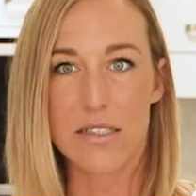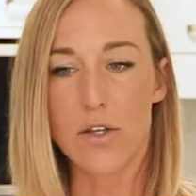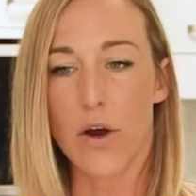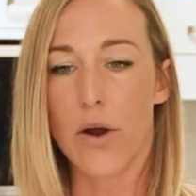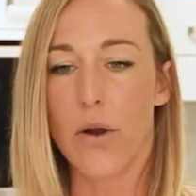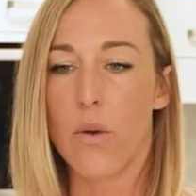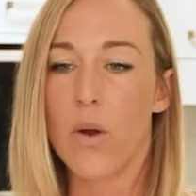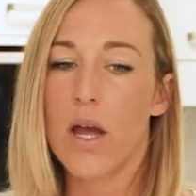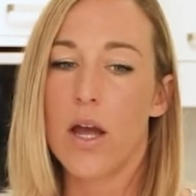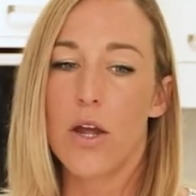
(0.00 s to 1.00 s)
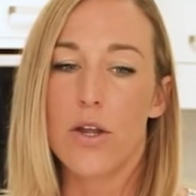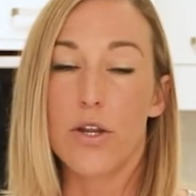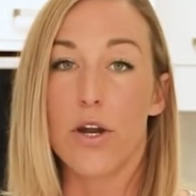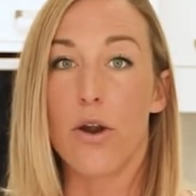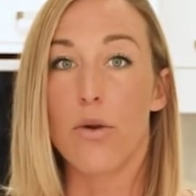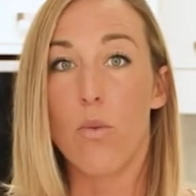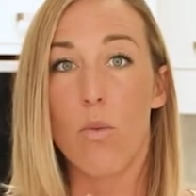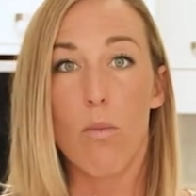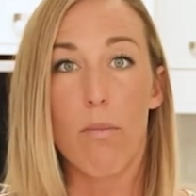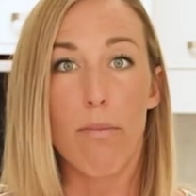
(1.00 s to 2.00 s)
So, you know,
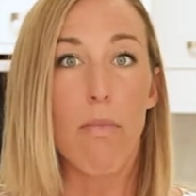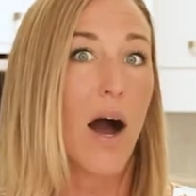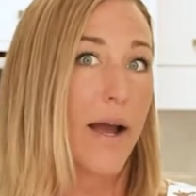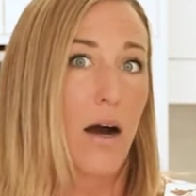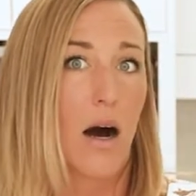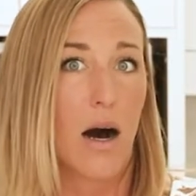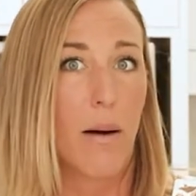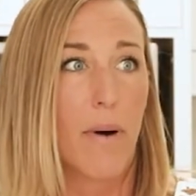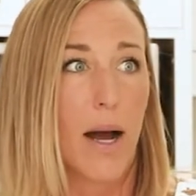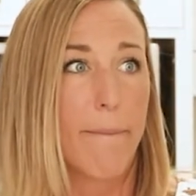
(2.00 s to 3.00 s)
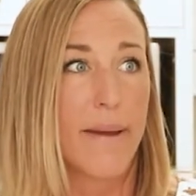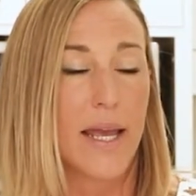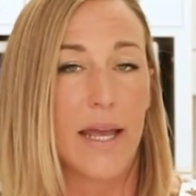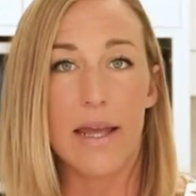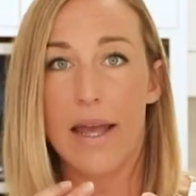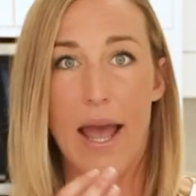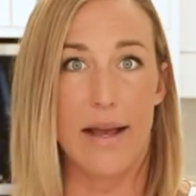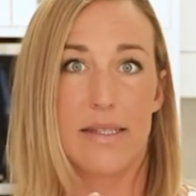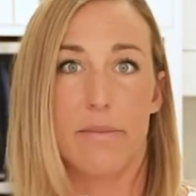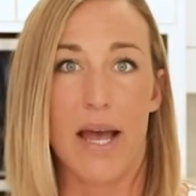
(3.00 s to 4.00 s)
my car might be
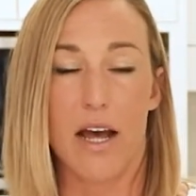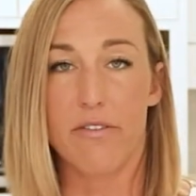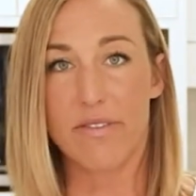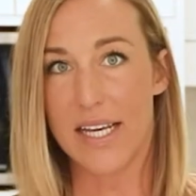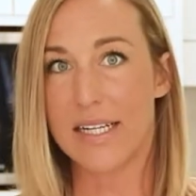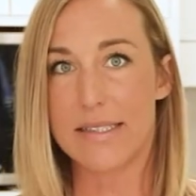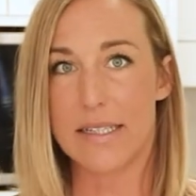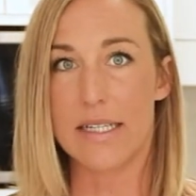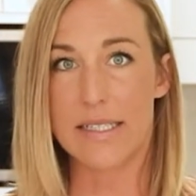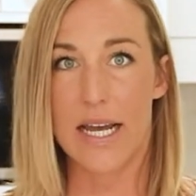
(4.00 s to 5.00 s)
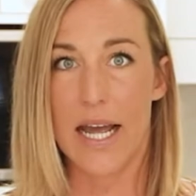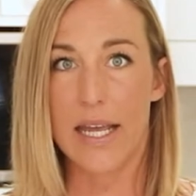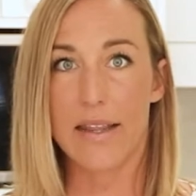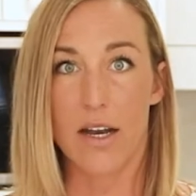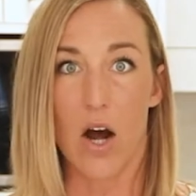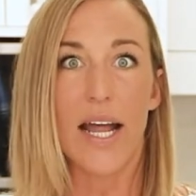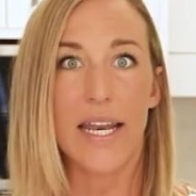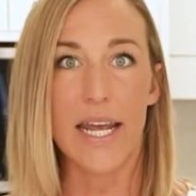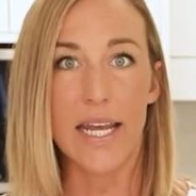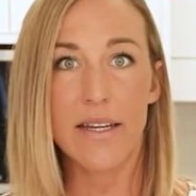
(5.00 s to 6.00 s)
X amount of litres in the tank that I
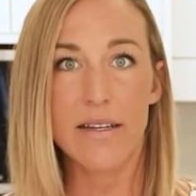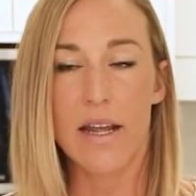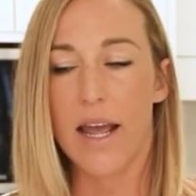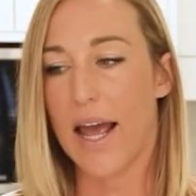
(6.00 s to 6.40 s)
need,